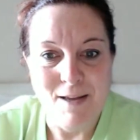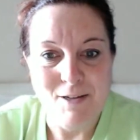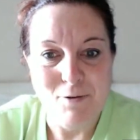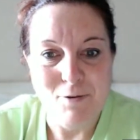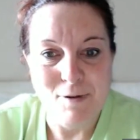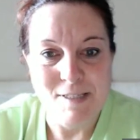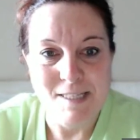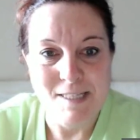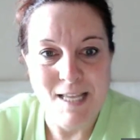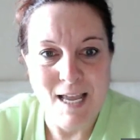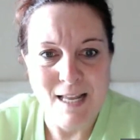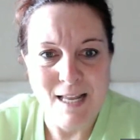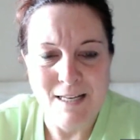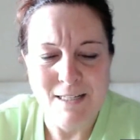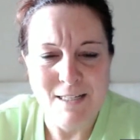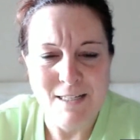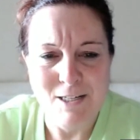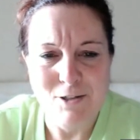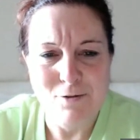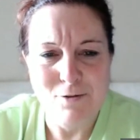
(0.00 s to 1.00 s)
towards the
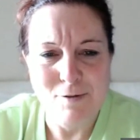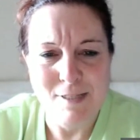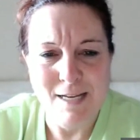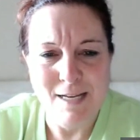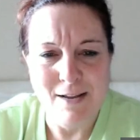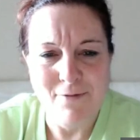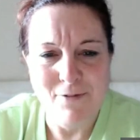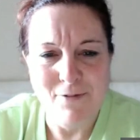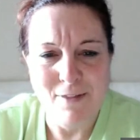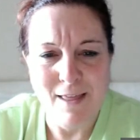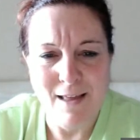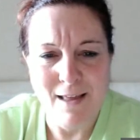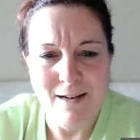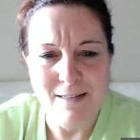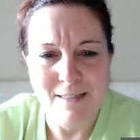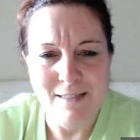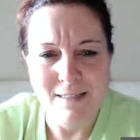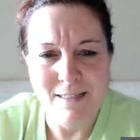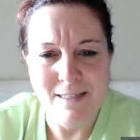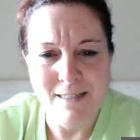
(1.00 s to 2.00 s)
end. Did you stay for
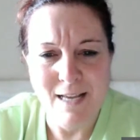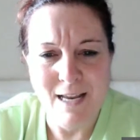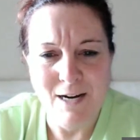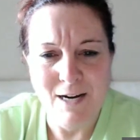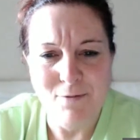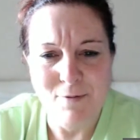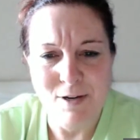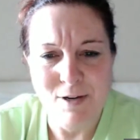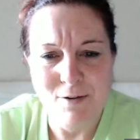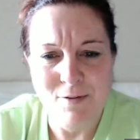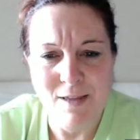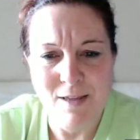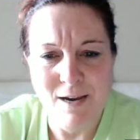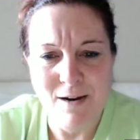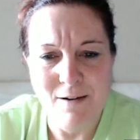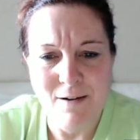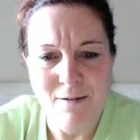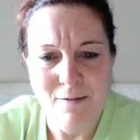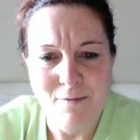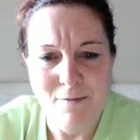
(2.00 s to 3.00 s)
that, Dana? Were you
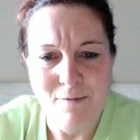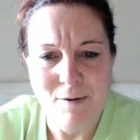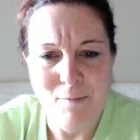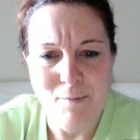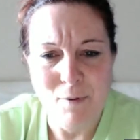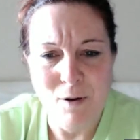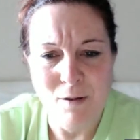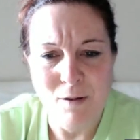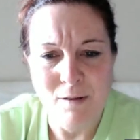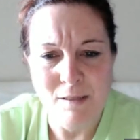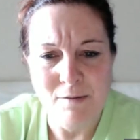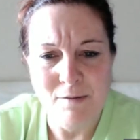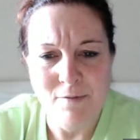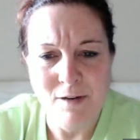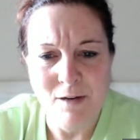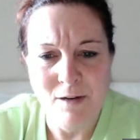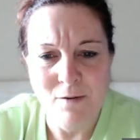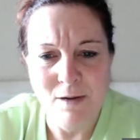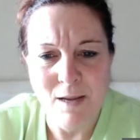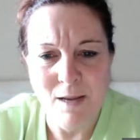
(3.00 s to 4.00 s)
there when Paula's
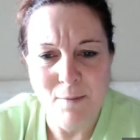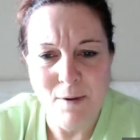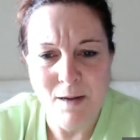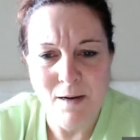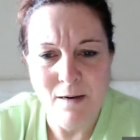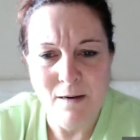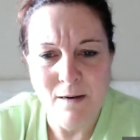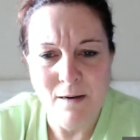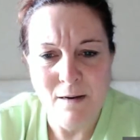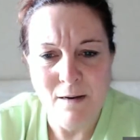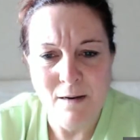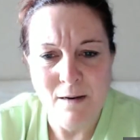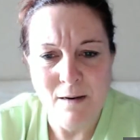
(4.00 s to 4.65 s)
video came on?